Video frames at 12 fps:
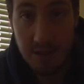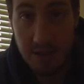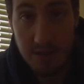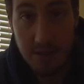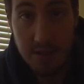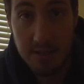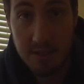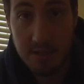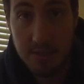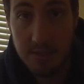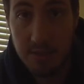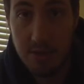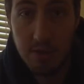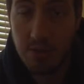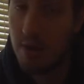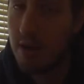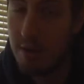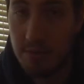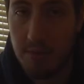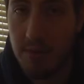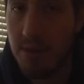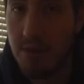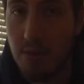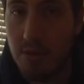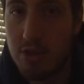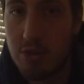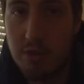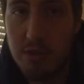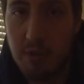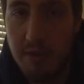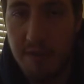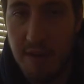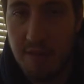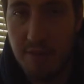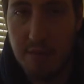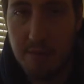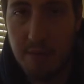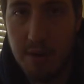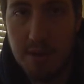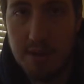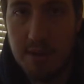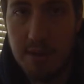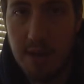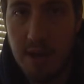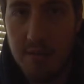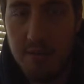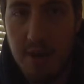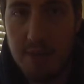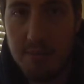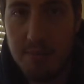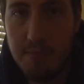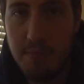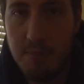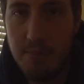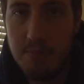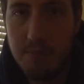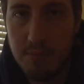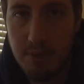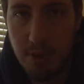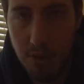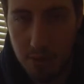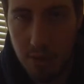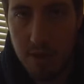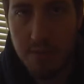nice. so I don't really know which one's my favorite, but I've had only the